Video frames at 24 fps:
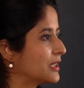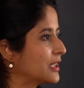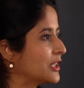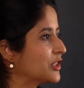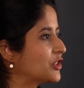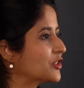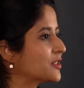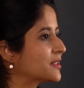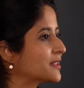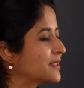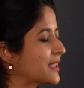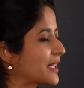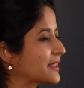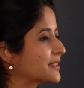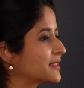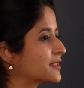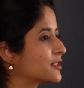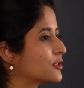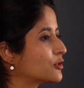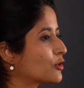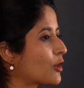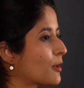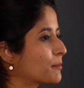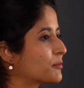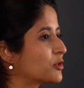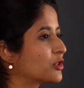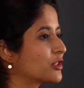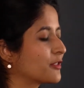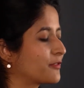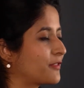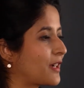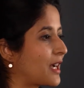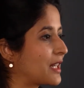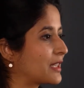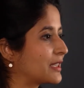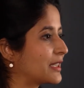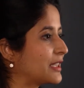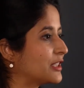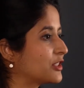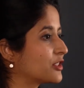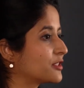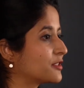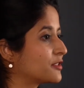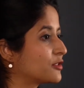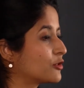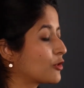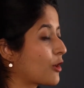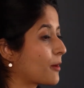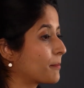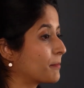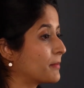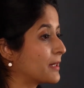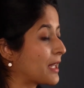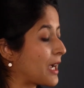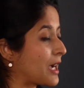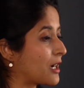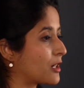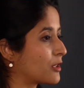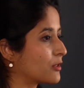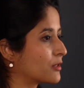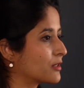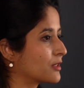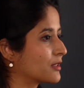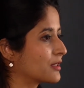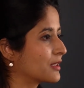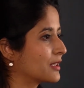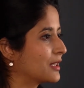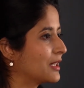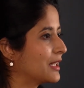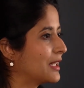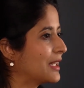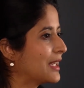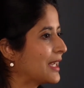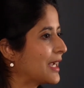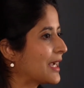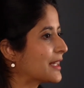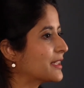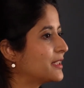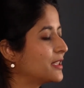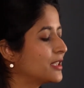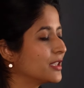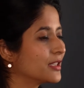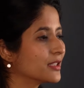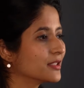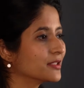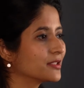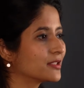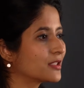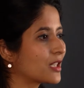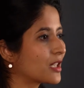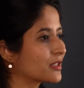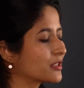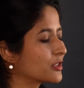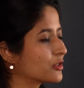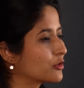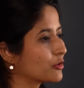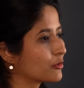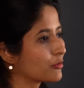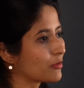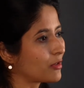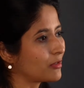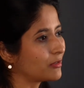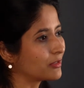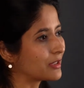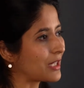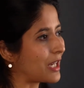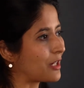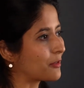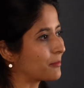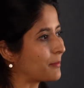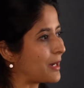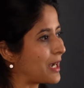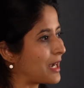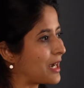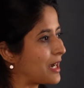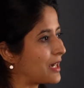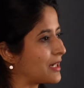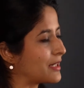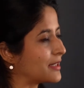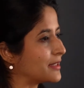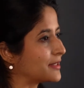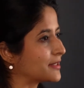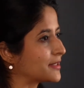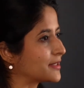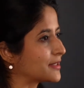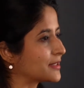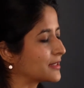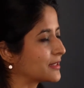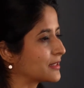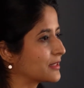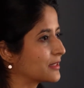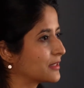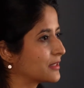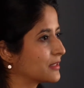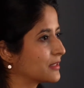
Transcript: It just said, "Stop, Shefali, just stop now." And tears started to roll down my eyes.